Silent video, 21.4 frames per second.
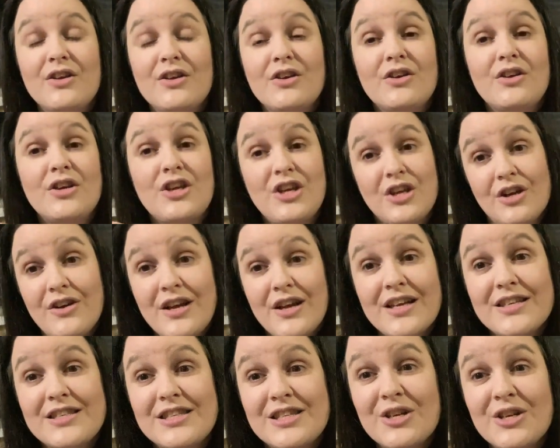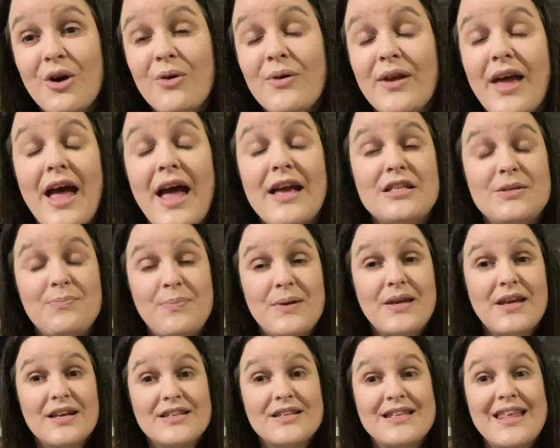curious to go get
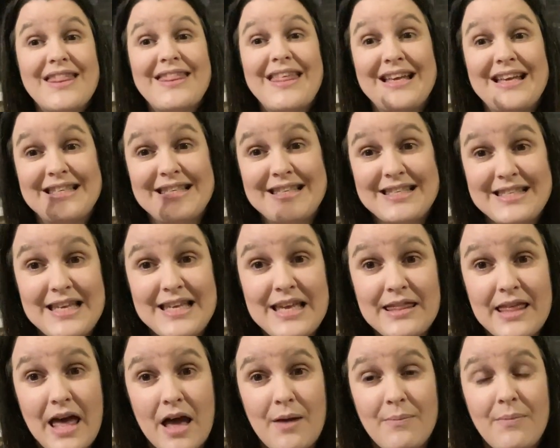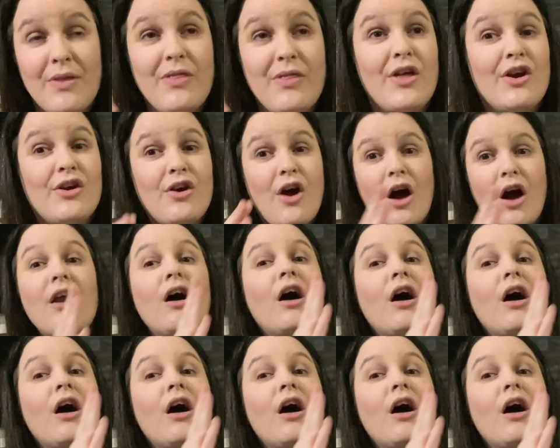because they see them. They're not